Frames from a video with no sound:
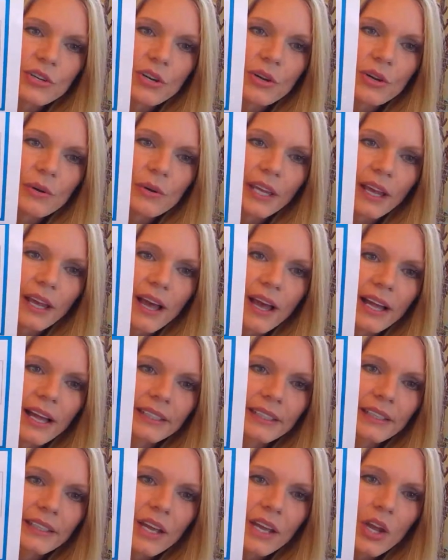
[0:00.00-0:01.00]
going
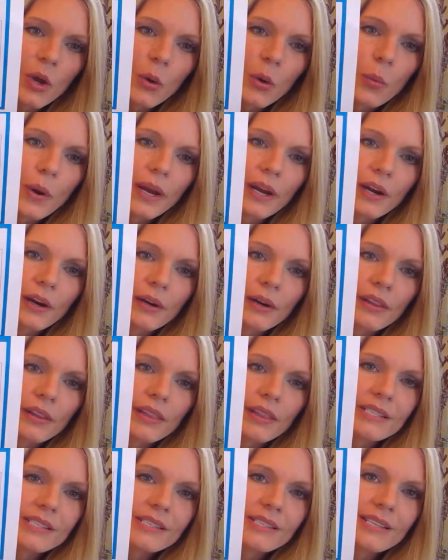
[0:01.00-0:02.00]
on where
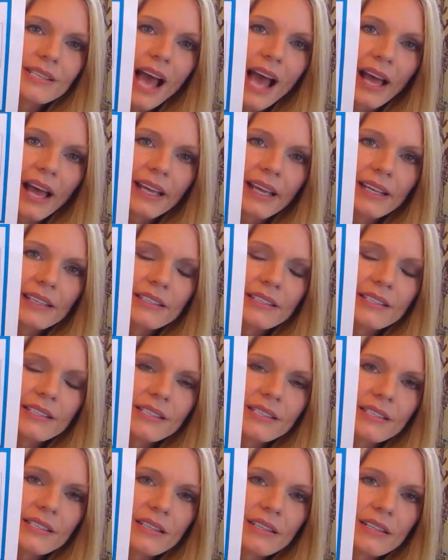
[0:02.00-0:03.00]
the
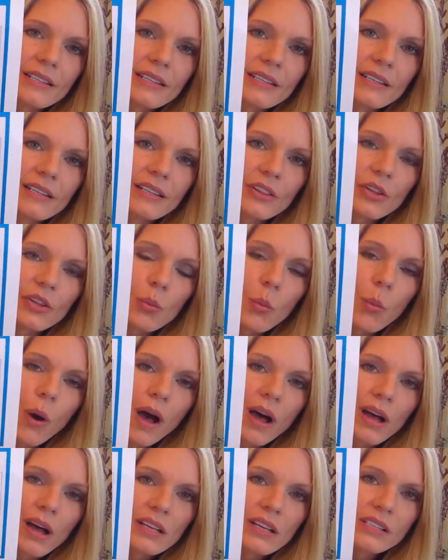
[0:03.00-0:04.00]
sides, the
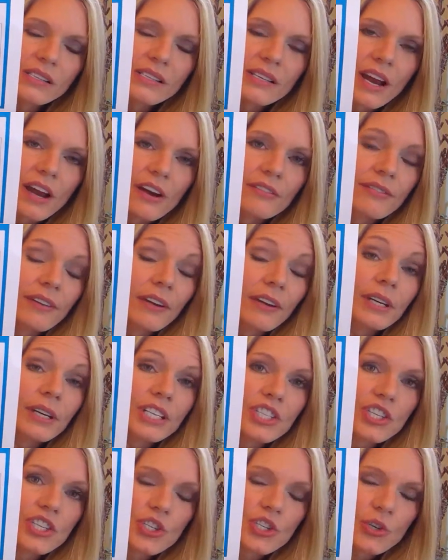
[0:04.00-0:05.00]
walls are very
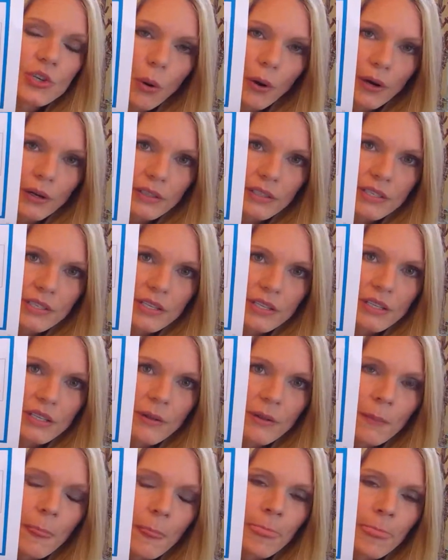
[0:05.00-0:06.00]
short
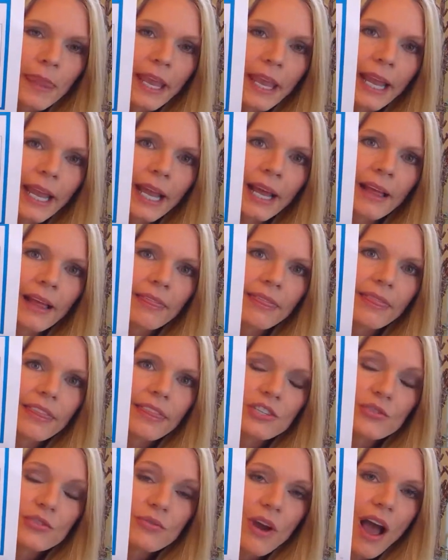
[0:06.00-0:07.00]
and
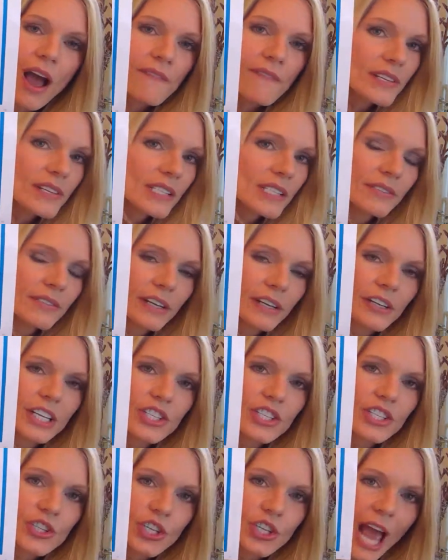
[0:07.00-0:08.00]
the trough is
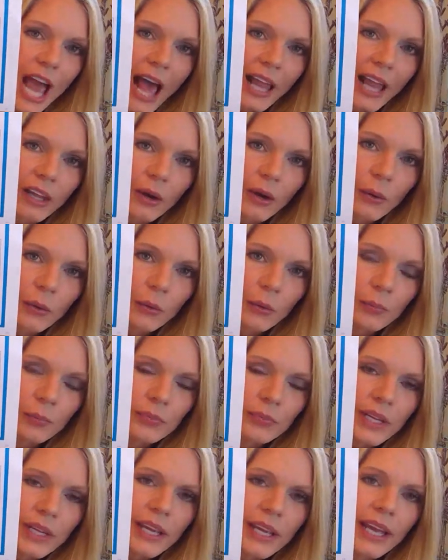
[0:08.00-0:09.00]
very shallow.
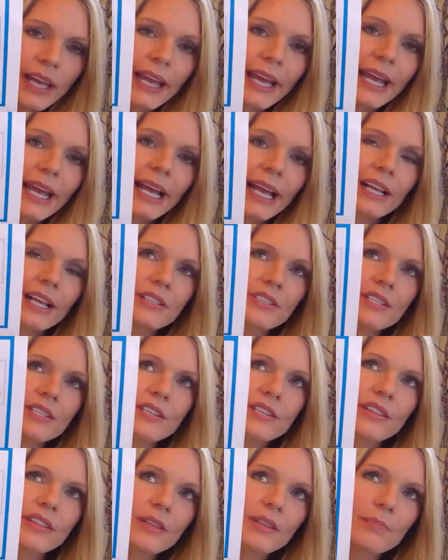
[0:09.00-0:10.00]
And
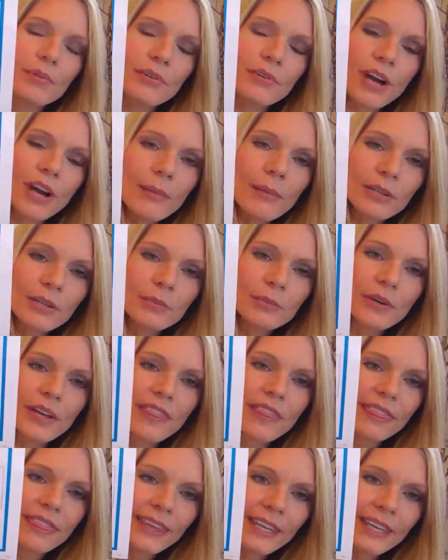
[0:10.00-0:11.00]
the problem
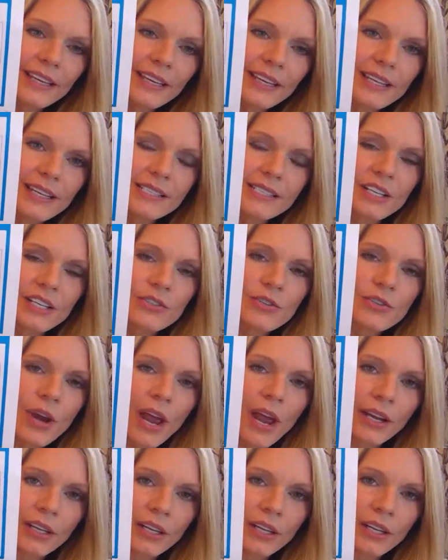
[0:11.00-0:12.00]
with this and
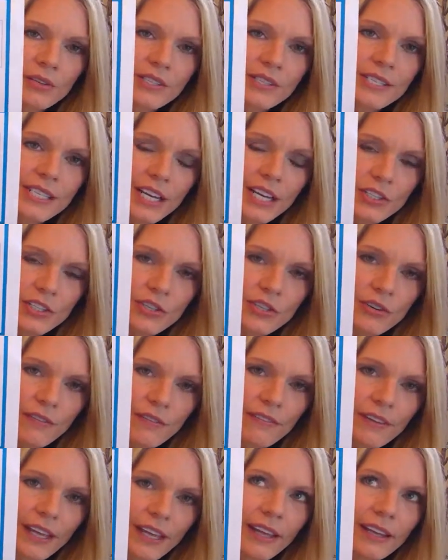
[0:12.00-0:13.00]
trying to use
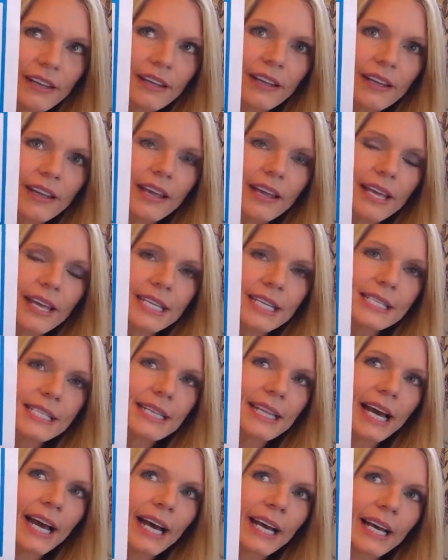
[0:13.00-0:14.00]
DenSureFit
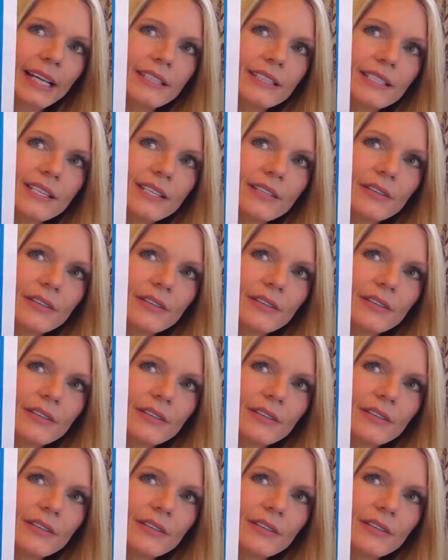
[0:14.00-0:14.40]
is that